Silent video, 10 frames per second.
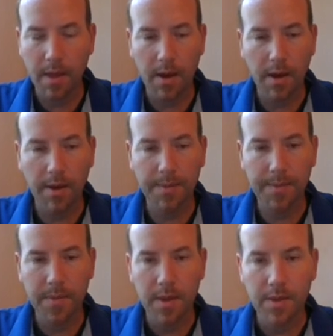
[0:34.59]

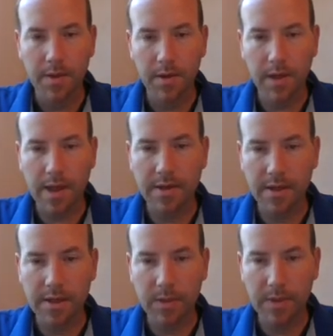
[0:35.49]
There are lots of
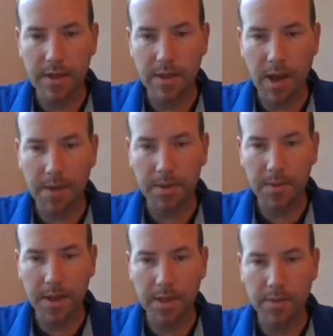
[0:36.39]
things that we need to
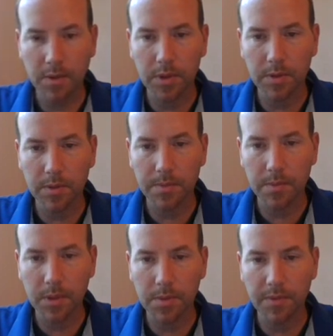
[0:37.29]
optimize
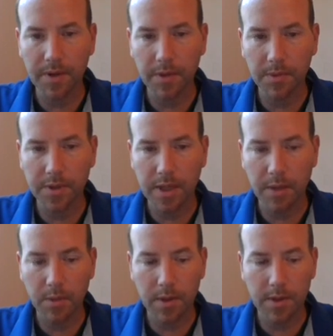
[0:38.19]
multiple variables
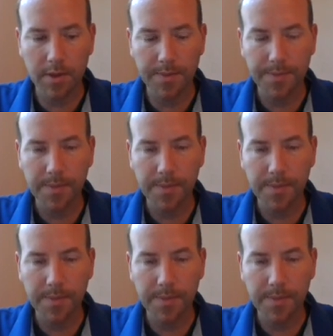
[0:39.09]
at once.